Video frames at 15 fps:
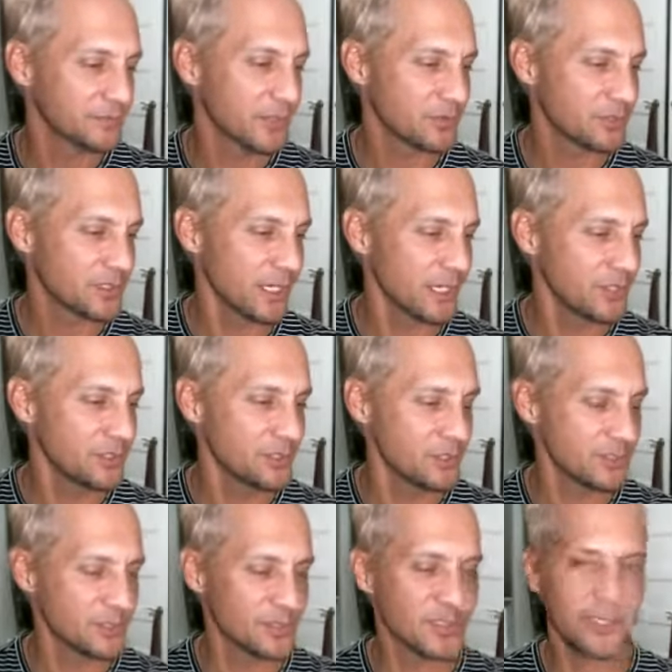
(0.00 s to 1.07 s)
was kind of doing
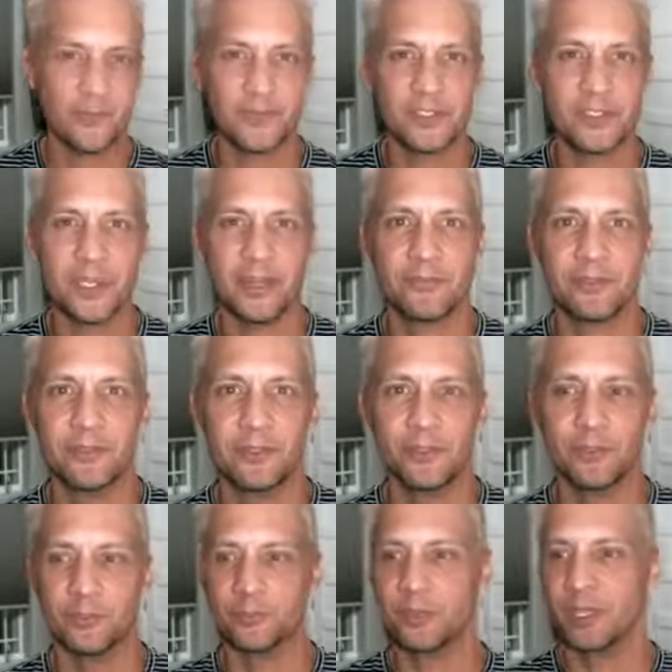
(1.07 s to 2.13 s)
some stuff this
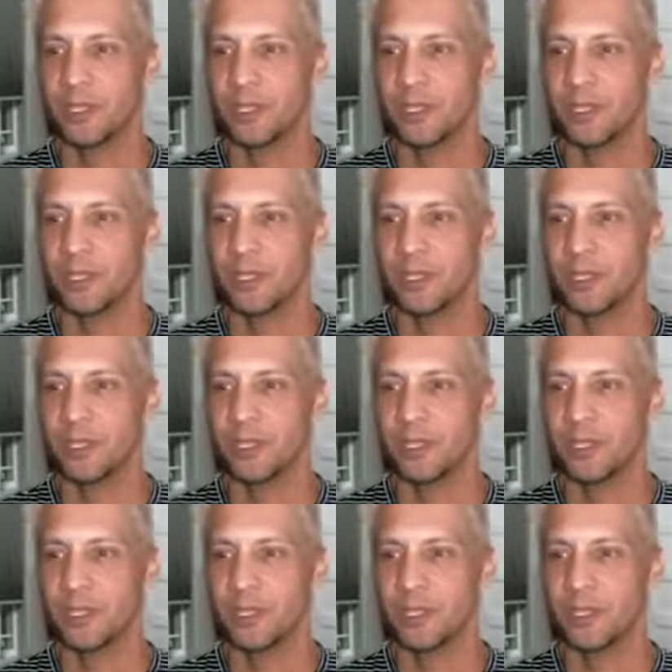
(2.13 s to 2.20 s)
afternoon,